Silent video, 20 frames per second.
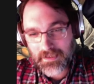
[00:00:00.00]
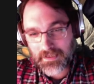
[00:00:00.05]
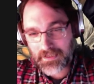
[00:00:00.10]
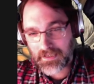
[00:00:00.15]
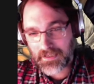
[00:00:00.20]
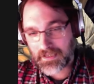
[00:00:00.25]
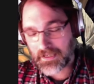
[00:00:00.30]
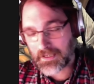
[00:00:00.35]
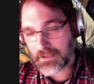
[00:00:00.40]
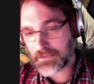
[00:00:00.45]

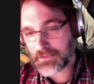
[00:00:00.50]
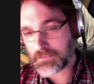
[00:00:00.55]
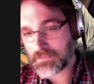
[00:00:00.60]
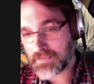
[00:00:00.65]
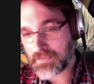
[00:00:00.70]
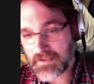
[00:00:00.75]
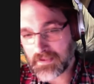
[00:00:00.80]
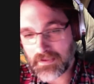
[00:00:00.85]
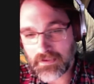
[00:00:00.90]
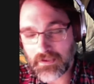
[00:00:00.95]
uh,
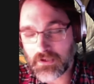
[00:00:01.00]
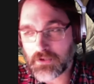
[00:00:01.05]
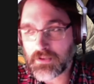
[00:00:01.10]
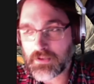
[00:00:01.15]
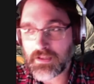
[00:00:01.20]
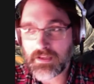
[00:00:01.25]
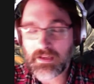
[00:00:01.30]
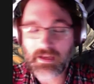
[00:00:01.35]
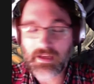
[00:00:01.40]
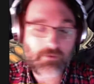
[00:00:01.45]
you know
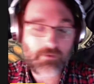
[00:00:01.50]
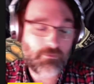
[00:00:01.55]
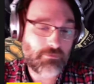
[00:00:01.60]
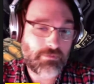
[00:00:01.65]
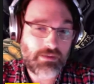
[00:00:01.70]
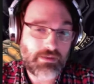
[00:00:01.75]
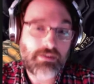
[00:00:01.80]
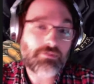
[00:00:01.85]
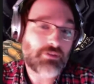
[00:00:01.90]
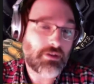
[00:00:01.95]
the, i
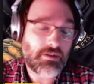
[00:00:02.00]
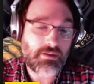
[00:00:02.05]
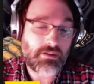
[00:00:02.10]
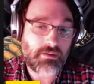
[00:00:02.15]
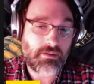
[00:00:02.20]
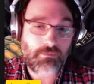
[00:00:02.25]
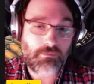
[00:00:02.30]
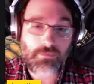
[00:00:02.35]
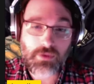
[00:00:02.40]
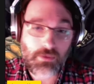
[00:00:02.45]
lived in
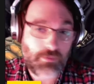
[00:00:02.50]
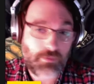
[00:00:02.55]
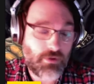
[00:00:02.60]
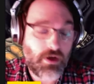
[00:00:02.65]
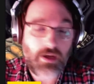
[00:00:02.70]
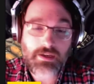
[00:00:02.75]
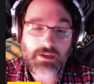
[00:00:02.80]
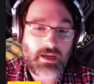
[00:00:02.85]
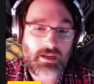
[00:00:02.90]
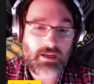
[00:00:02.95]
the, the,
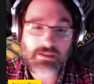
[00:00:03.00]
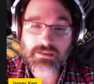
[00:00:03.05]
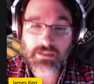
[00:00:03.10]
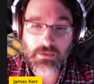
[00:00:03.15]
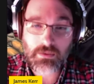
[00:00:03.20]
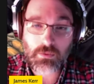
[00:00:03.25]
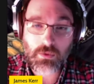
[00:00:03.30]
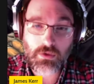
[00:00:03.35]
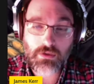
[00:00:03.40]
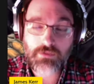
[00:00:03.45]
broadcasting
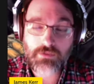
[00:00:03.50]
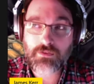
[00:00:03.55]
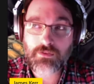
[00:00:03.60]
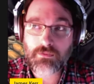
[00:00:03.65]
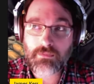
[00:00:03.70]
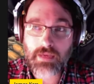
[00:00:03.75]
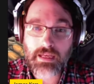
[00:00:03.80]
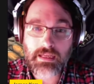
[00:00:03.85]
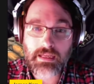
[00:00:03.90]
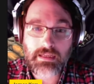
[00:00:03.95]
world for
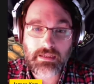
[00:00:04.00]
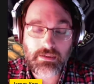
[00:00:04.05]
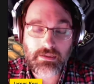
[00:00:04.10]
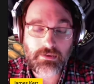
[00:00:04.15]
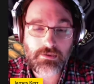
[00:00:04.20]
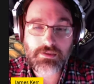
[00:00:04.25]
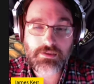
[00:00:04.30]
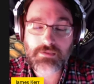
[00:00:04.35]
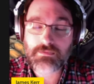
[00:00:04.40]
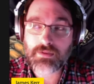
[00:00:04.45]
many
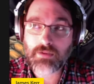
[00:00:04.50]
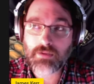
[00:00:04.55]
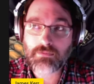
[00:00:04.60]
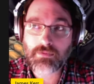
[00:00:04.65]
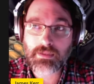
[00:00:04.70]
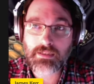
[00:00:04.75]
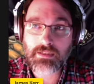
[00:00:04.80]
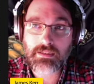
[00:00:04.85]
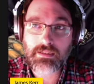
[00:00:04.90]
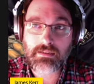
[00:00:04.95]
years and
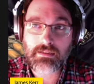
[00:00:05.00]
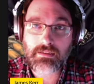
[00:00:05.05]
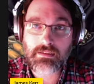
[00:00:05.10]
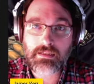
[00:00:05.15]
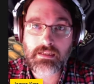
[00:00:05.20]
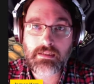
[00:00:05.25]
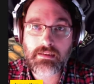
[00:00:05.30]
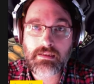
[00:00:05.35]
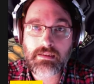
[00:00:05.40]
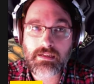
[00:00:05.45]
probably the
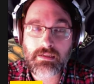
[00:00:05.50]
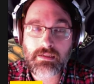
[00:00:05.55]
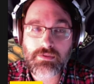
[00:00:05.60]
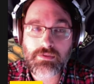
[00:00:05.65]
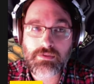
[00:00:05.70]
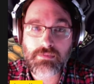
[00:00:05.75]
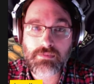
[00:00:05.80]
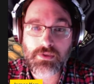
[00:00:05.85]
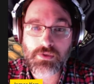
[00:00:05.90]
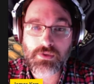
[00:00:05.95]
thing that i was
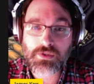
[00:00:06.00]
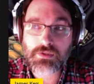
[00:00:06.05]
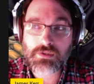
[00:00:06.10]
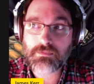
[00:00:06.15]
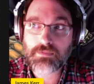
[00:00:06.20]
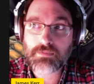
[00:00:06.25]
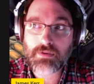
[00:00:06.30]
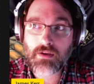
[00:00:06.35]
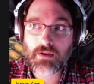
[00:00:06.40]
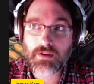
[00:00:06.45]
most
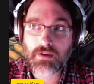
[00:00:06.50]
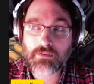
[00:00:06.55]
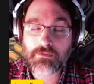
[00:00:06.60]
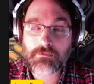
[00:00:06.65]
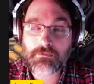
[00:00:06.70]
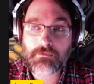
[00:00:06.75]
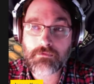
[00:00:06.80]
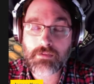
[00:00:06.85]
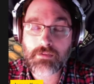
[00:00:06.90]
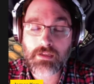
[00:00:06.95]
proud of
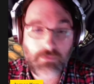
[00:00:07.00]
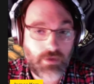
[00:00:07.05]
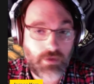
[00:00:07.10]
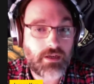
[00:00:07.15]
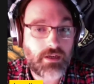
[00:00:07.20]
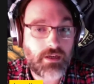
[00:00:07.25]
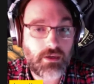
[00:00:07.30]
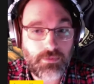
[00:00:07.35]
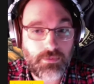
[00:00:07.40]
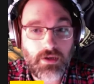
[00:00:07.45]
in
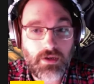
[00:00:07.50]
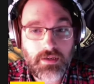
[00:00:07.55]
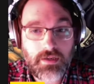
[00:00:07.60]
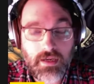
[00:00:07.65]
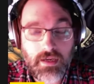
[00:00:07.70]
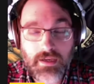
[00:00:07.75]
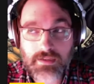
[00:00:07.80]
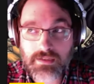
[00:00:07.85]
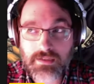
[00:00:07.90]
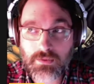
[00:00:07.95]
radio
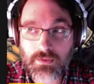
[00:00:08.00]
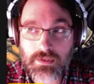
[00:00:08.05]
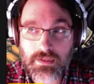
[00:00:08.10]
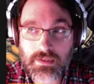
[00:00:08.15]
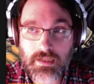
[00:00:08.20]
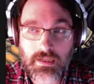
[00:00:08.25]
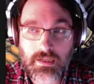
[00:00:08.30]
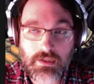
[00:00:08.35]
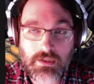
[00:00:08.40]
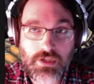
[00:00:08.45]
broadcasting was
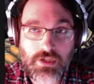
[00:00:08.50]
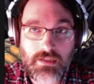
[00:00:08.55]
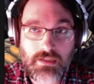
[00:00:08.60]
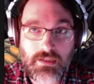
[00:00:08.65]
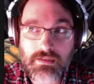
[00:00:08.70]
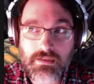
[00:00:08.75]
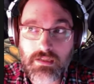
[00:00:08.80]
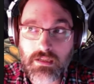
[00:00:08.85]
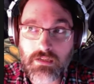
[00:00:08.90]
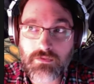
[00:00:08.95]
getting a chance
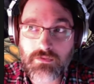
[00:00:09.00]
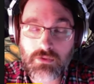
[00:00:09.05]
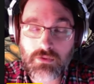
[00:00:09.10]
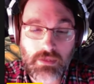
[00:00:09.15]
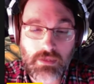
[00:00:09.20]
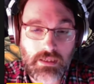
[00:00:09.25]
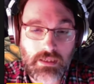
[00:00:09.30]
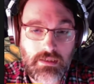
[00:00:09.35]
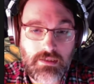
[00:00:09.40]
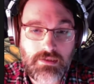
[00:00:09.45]
to interview
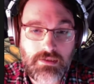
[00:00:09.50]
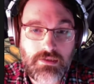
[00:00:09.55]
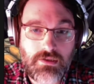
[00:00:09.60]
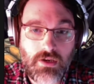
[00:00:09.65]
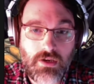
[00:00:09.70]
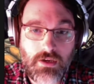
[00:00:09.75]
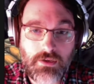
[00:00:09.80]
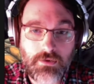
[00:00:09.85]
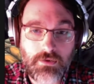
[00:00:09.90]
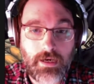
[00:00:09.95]
melinda
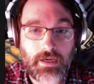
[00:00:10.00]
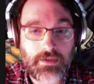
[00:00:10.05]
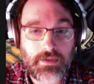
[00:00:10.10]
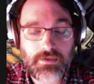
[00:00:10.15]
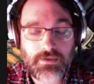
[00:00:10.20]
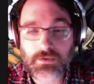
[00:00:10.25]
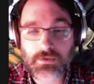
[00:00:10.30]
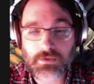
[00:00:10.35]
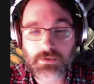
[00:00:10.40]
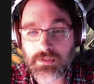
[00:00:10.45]
snodgrass
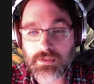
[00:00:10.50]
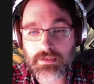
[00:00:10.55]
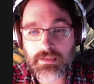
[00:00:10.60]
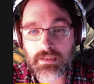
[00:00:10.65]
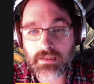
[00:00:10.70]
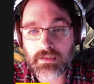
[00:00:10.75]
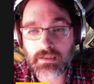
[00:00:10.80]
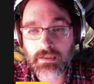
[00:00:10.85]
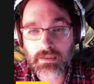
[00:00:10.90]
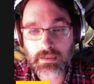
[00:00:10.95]
who was the